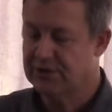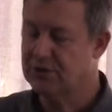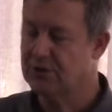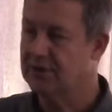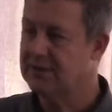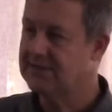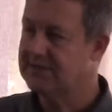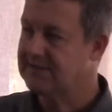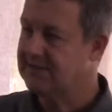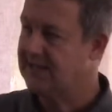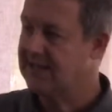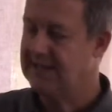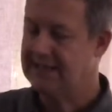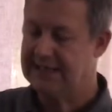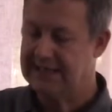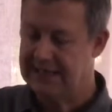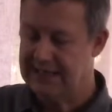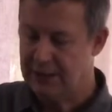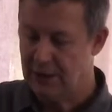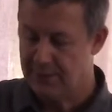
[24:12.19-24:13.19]
God said it,
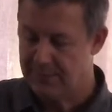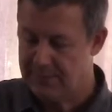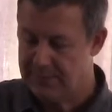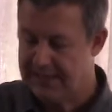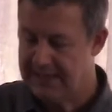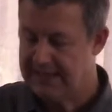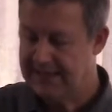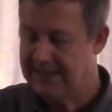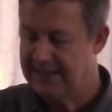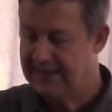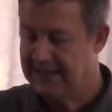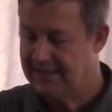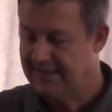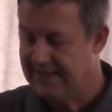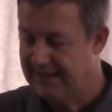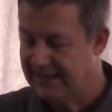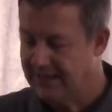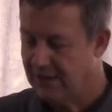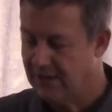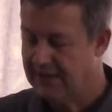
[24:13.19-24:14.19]
he obeyed it, and
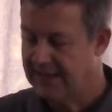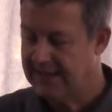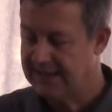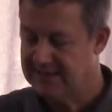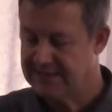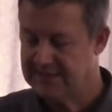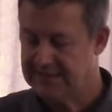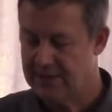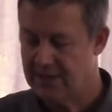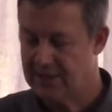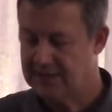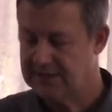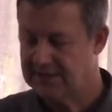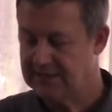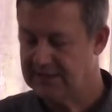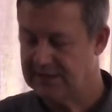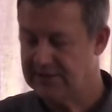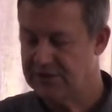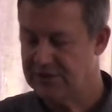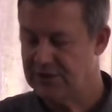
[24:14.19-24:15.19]
that night he started
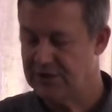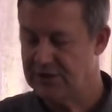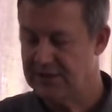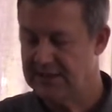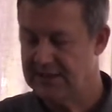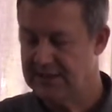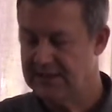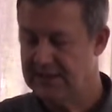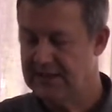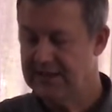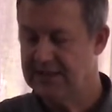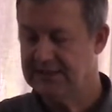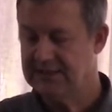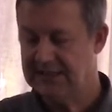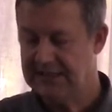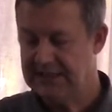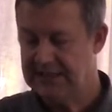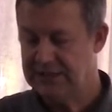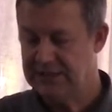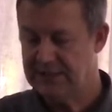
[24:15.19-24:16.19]
his journey
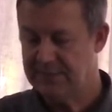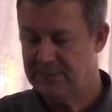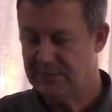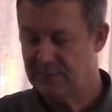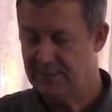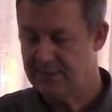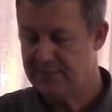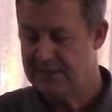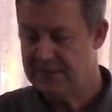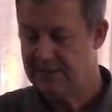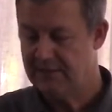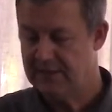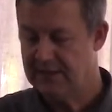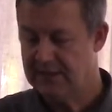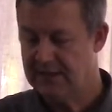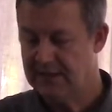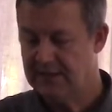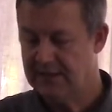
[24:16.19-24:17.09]
to Egypt with Mary